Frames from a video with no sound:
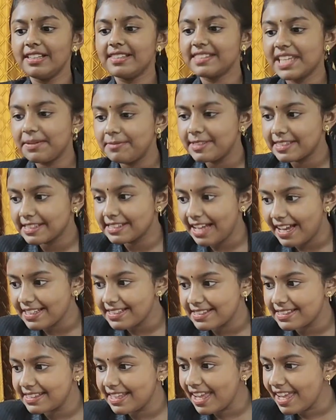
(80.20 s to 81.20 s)
let's keep this
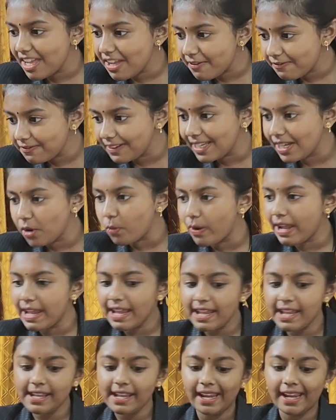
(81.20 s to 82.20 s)
glass safely
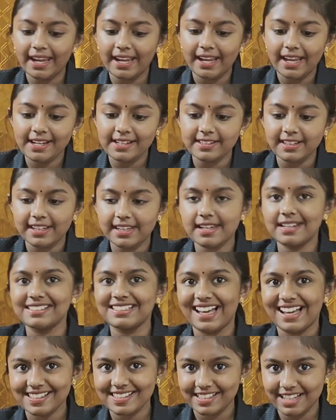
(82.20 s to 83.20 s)
away and take
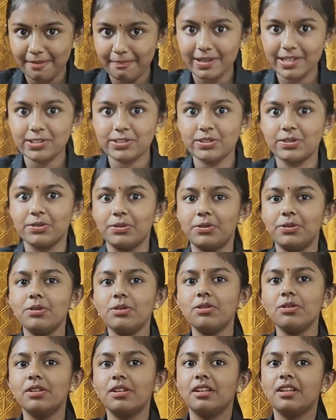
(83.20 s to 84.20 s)
glass number
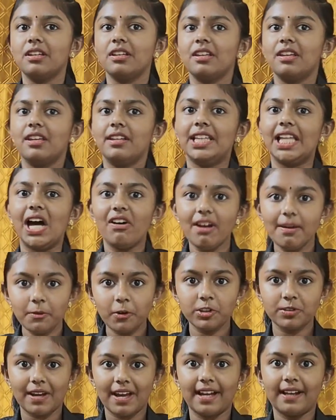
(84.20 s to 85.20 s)
2. Now I'm
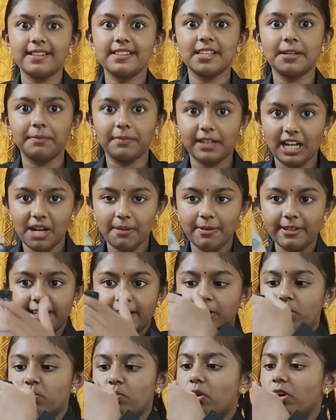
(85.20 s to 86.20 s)
going to add some
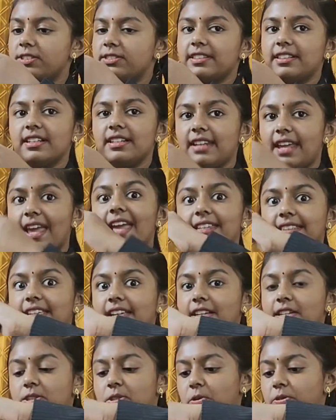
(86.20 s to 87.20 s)
carbonated water,
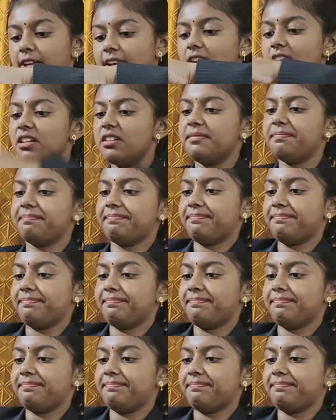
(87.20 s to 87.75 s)
aka soda.